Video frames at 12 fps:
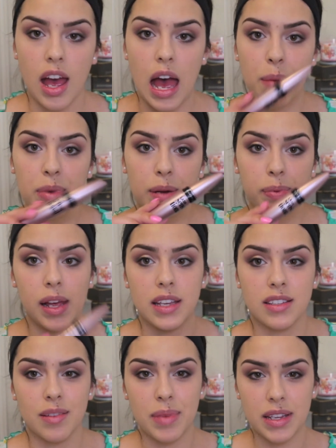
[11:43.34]
I'm going to apply
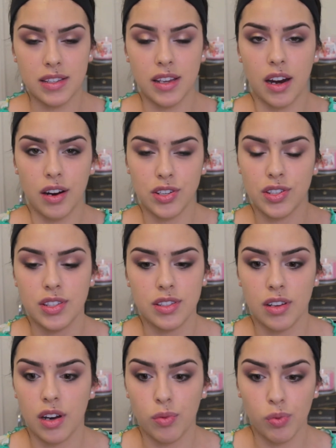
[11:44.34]
some mascara, just
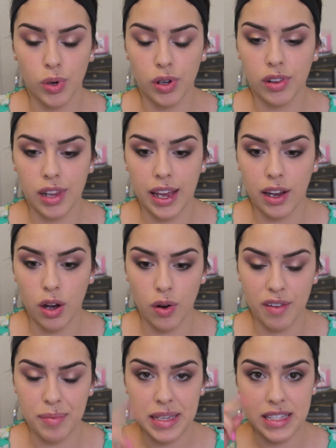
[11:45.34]
a real light coat
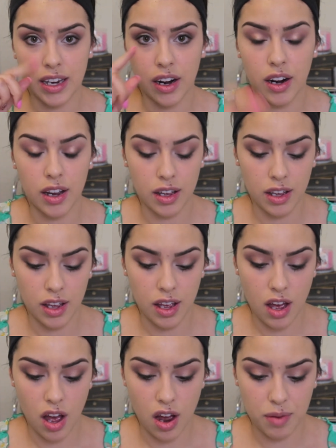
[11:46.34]
of mascara
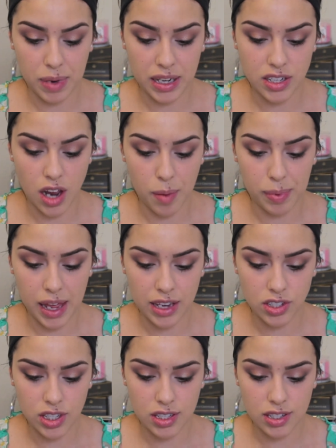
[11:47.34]
on my top
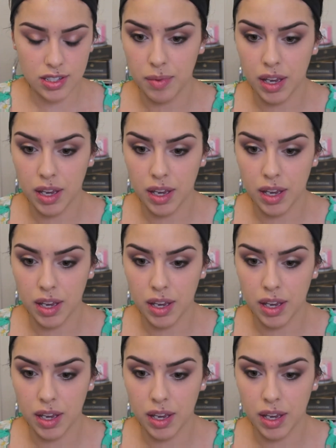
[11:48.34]
lashes,